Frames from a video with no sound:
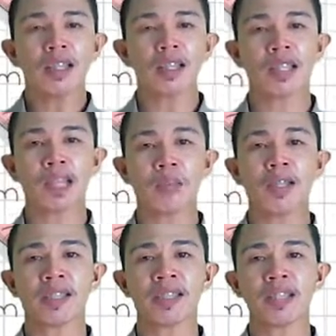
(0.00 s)
that
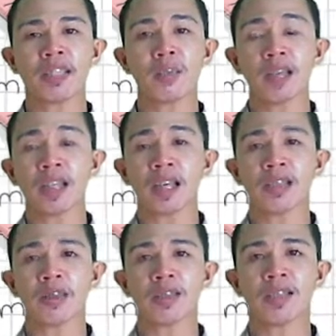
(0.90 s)
represents the middle
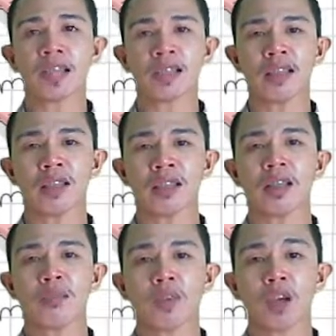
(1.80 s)
or center
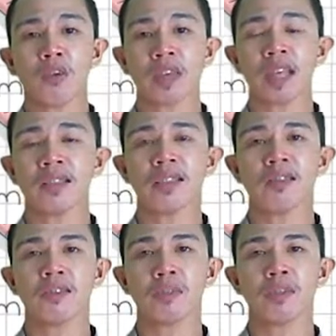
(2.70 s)
of its
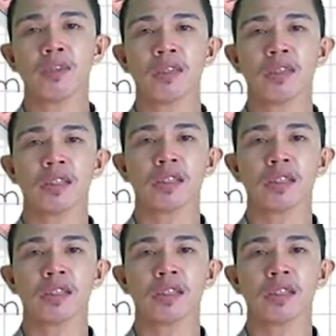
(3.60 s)
distribution.